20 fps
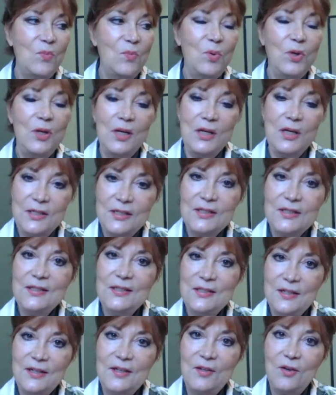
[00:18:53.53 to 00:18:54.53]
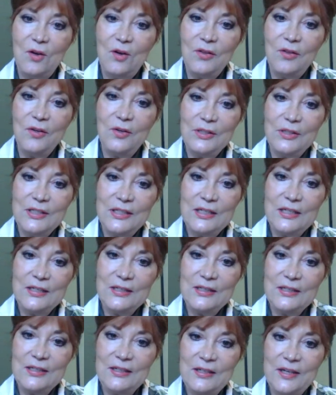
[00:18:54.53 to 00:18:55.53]
But I did study all those
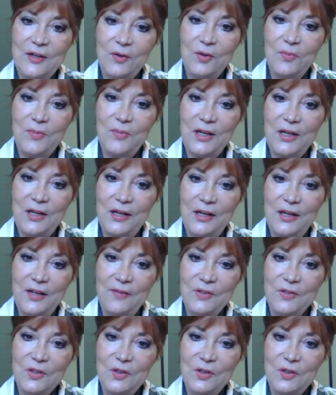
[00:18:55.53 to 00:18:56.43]
things later in my life.